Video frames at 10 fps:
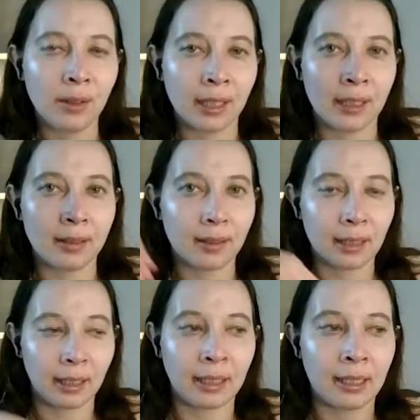They're
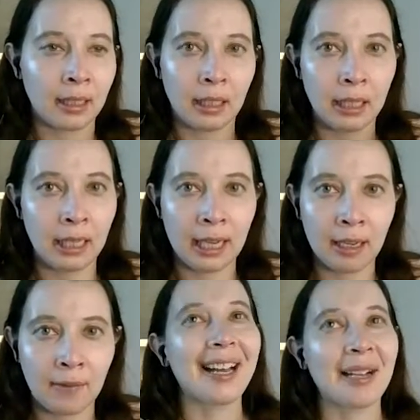like an
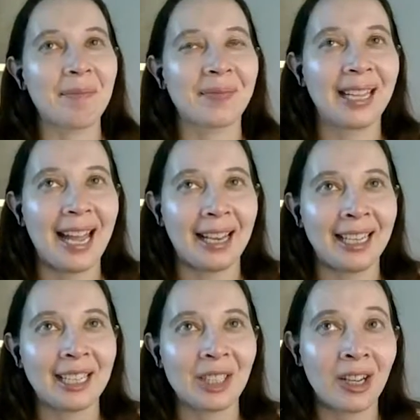EA. And
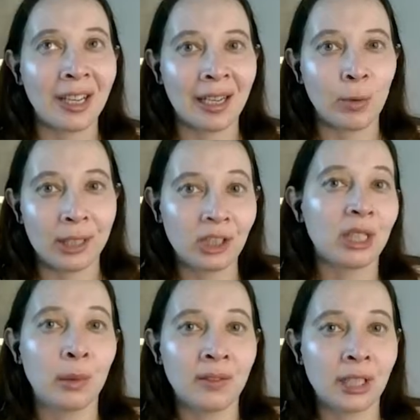I saw once she
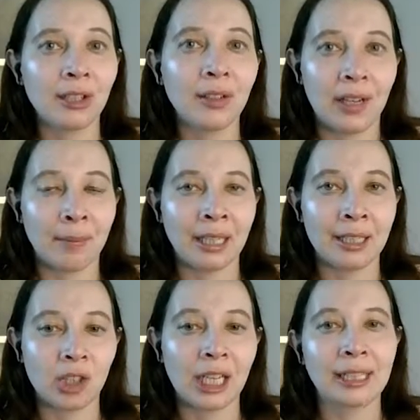moved into the family
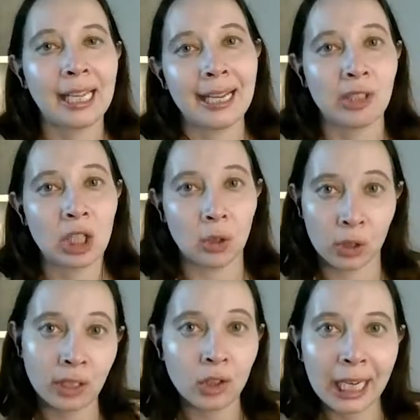that she had the hates
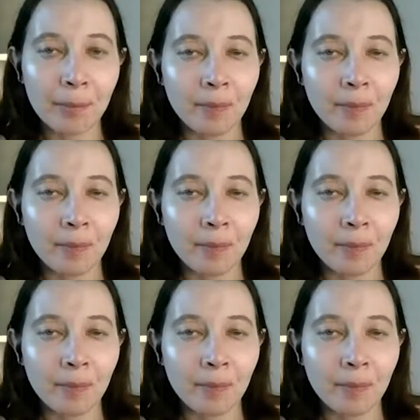children trait.